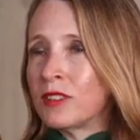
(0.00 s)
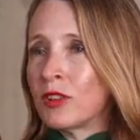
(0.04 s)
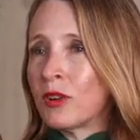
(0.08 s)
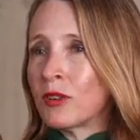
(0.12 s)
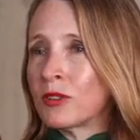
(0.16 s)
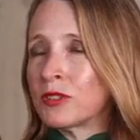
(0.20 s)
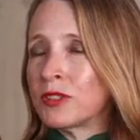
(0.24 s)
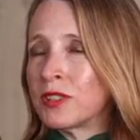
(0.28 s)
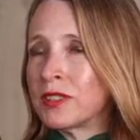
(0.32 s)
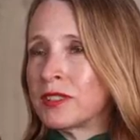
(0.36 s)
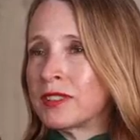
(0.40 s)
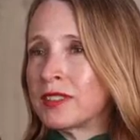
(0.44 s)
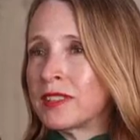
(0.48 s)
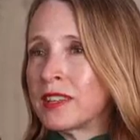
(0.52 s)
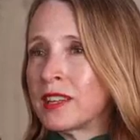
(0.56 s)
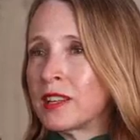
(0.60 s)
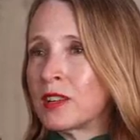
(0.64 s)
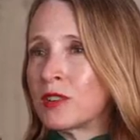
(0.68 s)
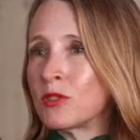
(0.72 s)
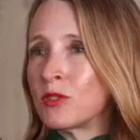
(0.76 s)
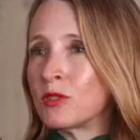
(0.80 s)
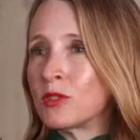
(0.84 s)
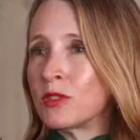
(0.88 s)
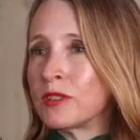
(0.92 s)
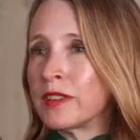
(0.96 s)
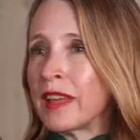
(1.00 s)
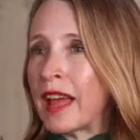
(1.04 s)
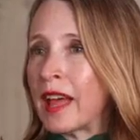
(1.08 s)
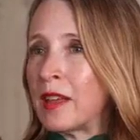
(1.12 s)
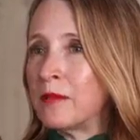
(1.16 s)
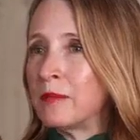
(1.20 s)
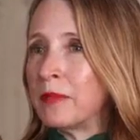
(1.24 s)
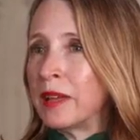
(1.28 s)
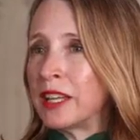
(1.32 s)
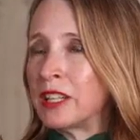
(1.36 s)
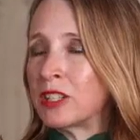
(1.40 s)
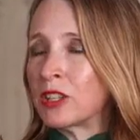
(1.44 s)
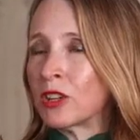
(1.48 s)
Toxicity can
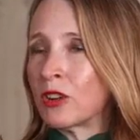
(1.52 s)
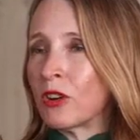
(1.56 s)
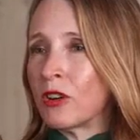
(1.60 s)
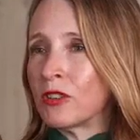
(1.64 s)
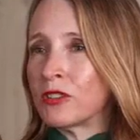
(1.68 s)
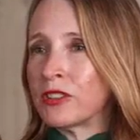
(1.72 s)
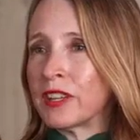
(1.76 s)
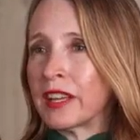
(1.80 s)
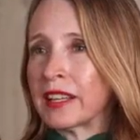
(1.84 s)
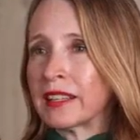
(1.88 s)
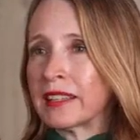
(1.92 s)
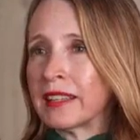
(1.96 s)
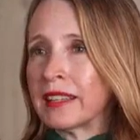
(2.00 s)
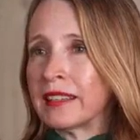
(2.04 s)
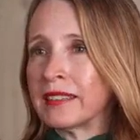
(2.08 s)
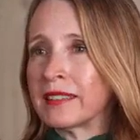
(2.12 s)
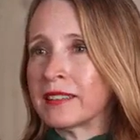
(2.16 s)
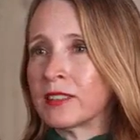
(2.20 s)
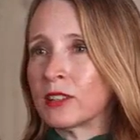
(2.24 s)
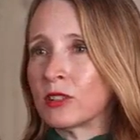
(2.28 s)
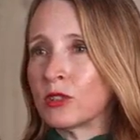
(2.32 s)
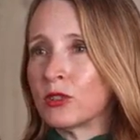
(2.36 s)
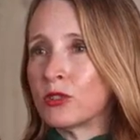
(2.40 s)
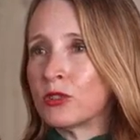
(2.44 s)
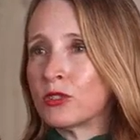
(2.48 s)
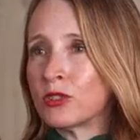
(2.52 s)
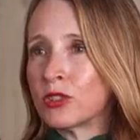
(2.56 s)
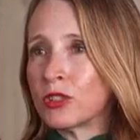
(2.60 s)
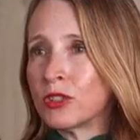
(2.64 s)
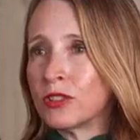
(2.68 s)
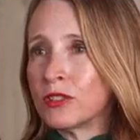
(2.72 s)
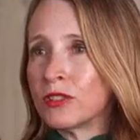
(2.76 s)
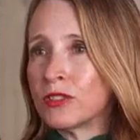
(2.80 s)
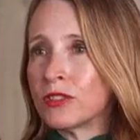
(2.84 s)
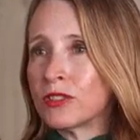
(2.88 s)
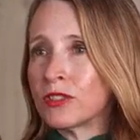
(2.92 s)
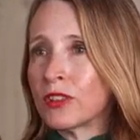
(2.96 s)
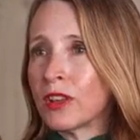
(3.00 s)
be to contact lens
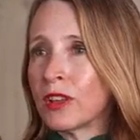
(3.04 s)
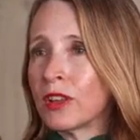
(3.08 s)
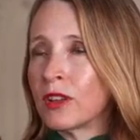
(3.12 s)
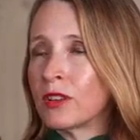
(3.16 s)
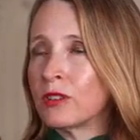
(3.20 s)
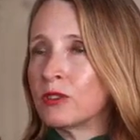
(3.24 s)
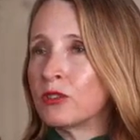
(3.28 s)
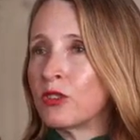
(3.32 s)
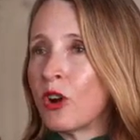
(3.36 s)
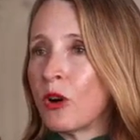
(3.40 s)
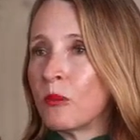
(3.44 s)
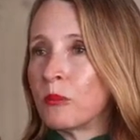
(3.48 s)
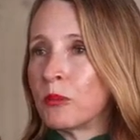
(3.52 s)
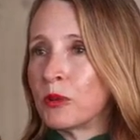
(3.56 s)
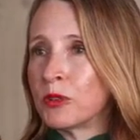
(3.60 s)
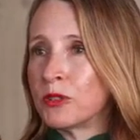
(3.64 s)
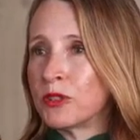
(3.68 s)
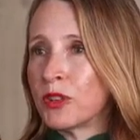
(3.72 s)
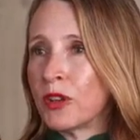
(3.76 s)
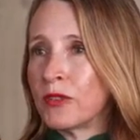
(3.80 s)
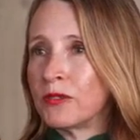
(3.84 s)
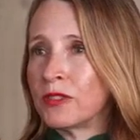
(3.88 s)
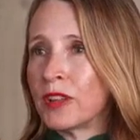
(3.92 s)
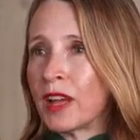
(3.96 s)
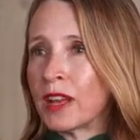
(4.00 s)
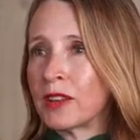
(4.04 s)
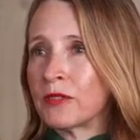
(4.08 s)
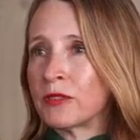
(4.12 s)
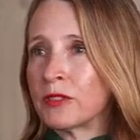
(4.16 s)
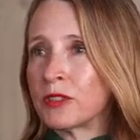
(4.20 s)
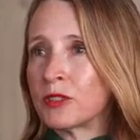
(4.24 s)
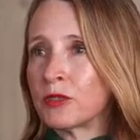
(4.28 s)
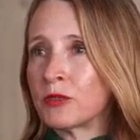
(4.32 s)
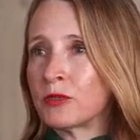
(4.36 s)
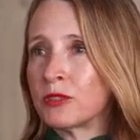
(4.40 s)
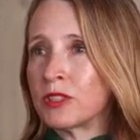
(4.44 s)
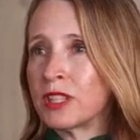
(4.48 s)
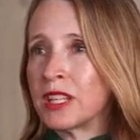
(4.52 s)
solutions, non-preserved
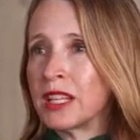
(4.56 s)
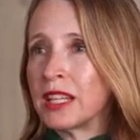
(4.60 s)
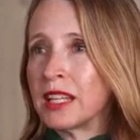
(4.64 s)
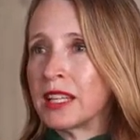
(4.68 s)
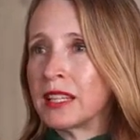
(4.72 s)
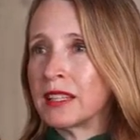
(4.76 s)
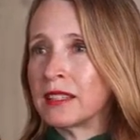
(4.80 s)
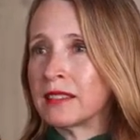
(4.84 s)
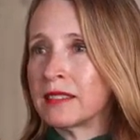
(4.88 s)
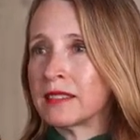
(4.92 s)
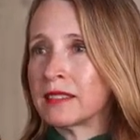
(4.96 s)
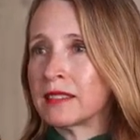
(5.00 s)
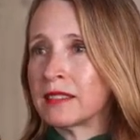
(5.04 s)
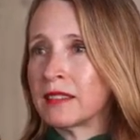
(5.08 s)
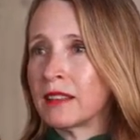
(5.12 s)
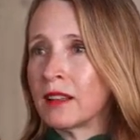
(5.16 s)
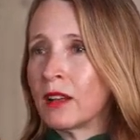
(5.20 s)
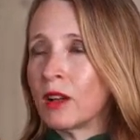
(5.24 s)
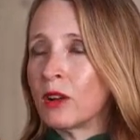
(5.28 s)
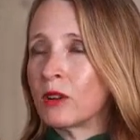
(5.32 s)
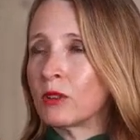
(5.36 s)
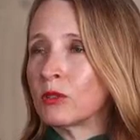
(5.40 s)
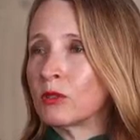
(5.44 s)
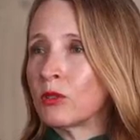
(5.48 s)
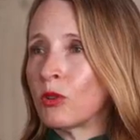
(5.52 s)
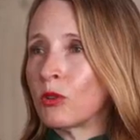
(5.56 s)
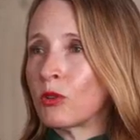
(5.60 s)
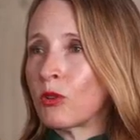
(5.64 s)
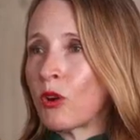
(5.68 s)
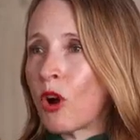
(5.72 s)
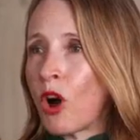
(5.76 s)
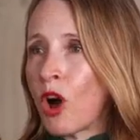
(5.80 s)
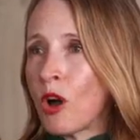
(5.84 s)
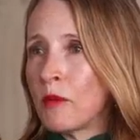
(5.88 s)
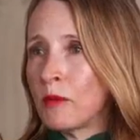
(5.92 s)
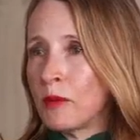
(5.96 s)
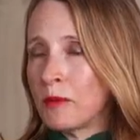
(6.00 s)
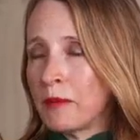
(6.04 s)
artificial tears,
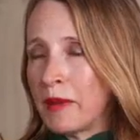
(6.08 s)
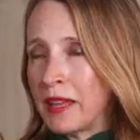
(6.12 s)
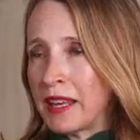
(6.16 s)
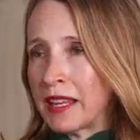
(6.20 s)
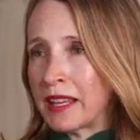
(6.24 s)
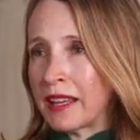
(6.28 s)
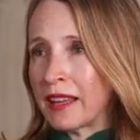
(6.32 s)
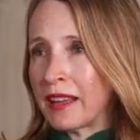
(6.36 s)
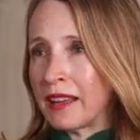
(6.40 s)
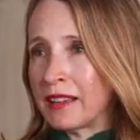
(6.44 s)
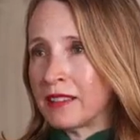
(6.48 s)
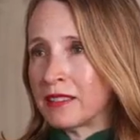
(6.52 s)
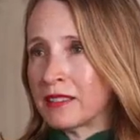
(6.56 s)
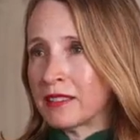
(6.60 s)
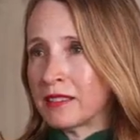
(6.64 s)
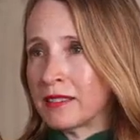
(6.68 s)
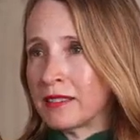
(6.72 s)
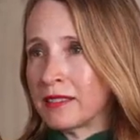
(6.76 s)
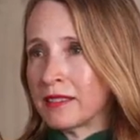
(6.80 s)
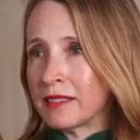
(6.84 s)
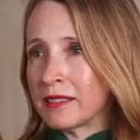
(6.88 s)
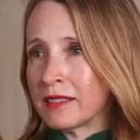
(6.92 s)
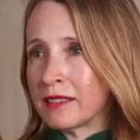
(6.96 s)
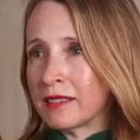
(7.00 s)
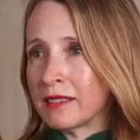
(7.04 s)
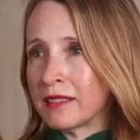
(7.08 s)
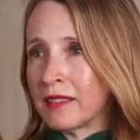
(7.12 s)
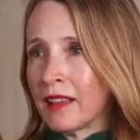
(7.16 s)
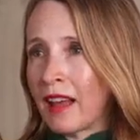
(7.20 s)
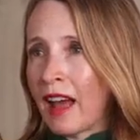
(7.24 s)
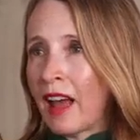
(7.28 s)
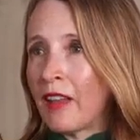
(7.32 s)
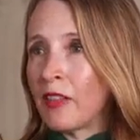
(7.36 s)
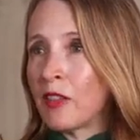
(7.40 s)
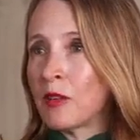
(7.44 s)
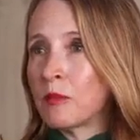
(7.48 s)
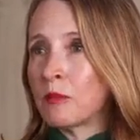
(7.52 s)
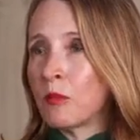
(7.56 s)
glaucoma medications,
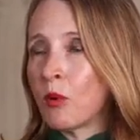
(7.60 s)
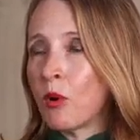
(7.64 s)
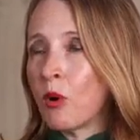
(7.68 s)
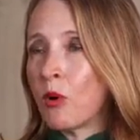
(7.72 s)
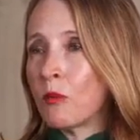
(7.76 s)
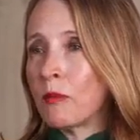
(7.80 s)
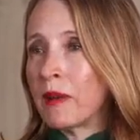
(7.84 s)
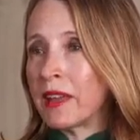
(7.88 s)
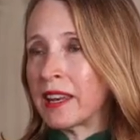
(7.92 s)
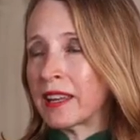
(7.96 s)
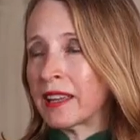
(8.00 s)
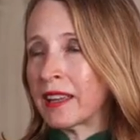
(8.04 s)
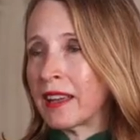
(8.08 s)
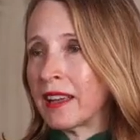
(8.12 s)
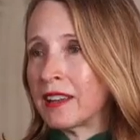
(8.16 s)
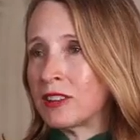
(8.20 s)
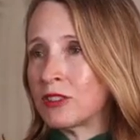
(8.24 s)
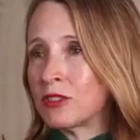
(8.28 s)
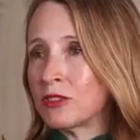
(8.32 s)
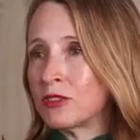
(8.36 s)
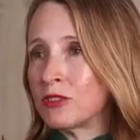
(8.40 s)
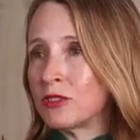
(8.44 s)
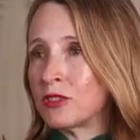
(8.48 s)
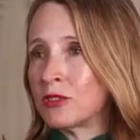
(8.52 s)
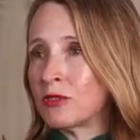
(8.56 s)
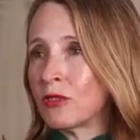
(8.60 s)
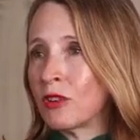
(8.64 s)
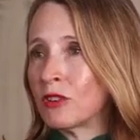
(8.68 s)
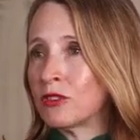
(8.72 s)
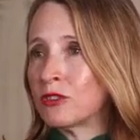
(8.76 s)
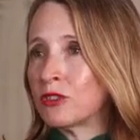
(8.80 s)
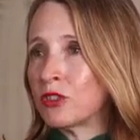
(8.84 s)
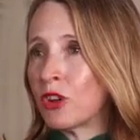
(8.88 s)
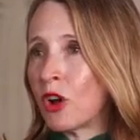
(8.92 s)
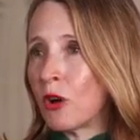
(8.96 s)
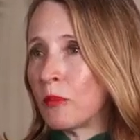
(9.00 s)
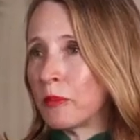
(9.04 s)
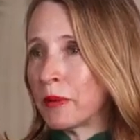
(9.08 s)
and the more medications you're on
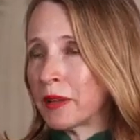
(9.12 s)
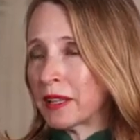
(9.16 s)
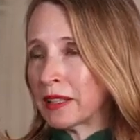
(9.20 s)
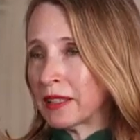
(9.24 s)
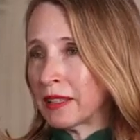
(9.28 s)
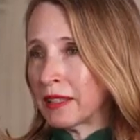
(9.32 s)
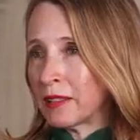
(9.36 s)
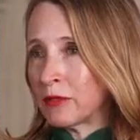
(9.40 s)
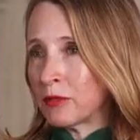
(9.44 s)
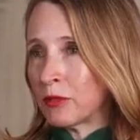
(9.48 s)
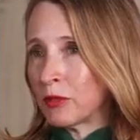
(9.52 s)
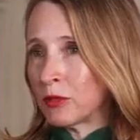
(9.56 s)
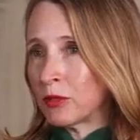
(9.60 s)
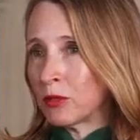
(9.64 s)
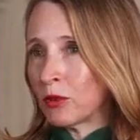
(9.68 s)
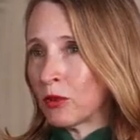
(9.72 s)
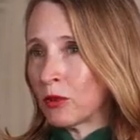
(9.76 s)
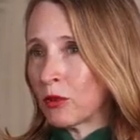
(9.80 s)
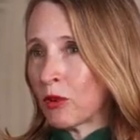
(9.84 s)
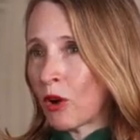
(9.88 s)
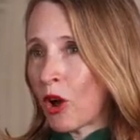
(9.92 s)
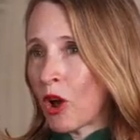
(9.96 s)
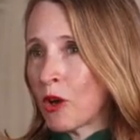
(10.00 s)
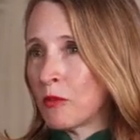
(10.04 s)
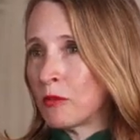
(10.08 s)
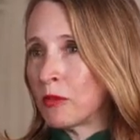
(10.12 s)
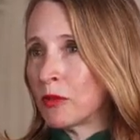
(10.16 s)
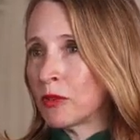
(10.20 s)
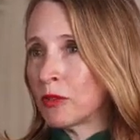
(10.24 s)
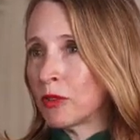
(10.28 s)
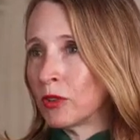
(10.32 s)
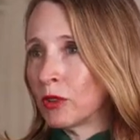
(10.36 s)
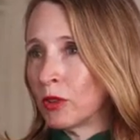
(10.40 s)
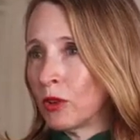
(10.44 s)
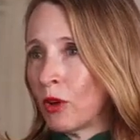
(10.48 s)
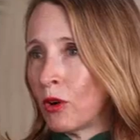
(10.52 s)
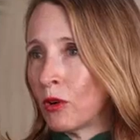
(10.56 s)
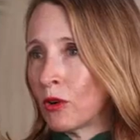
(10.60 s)
topically for glaucoma and the
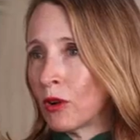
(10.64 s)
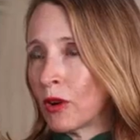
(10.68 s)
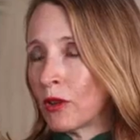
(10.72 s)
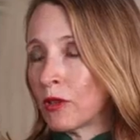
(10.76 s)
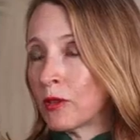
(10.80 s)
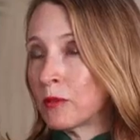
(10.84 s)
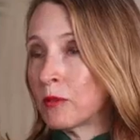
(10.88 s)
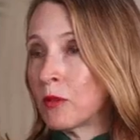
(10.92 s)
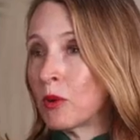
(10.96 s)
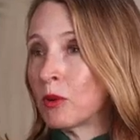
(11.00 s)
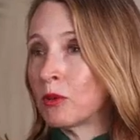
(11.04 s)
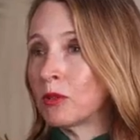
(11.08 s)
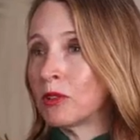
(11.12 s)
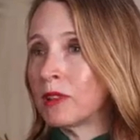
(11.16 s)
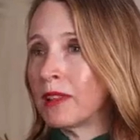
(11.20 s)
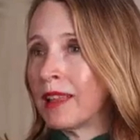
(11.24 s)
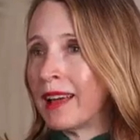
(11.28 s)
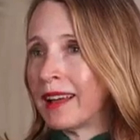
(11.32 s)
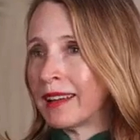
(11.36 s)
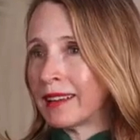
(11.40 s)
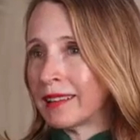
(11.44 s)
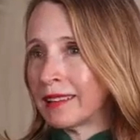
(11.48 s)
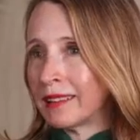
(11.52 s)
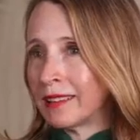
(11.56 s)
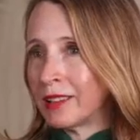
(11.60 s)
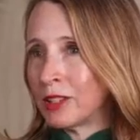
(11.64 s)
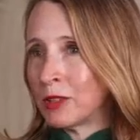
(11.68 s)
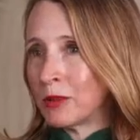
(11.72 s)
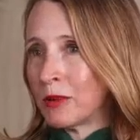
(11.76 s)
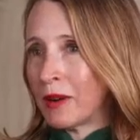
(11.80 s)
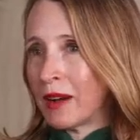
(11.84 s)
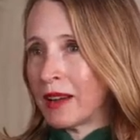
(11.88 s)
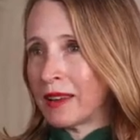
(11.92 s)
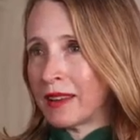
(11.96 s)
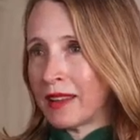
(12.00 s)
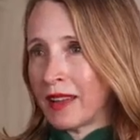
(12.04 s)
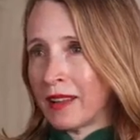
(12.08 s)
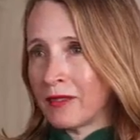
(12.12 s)
longer, the more likely you
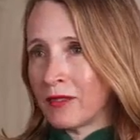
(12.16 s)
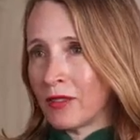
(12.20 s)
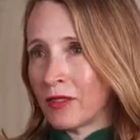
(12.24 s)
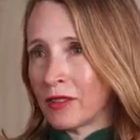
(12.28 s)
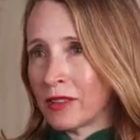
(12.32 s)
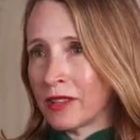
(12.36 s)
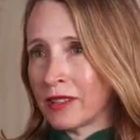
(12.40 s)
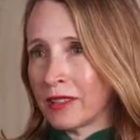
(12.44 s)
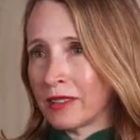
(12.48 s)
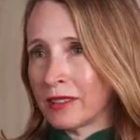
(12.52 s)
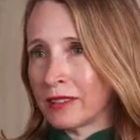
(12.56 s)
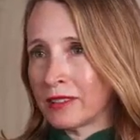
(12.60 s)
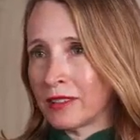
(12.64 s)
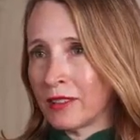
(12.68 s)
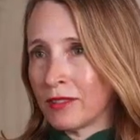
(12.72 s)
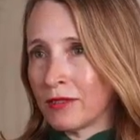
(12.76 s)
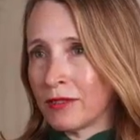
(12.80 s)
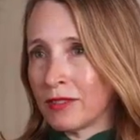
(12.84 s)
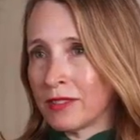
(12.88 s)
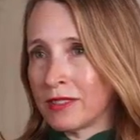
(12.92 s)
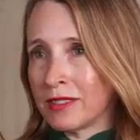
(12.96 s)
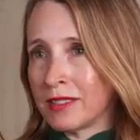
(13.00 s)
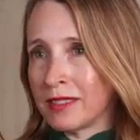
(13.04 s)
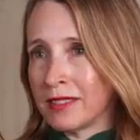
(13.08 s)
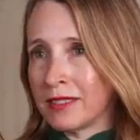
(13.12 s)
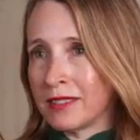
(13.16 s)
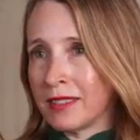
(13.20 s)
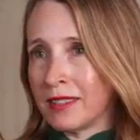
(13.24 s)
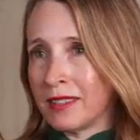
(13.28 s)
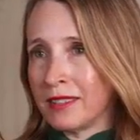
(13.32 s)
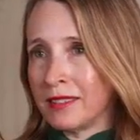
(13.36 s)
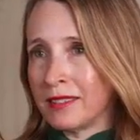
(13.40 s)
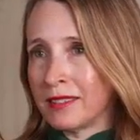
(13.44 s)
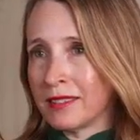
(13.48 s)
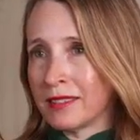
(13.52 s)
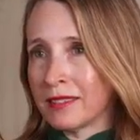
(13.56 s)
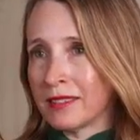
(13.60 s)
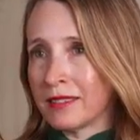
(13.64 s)
are to have ocular surface
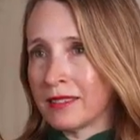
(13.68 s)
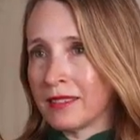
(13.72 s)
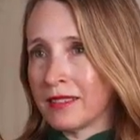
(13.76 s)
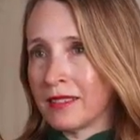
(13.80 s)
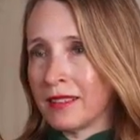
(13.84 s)
disease.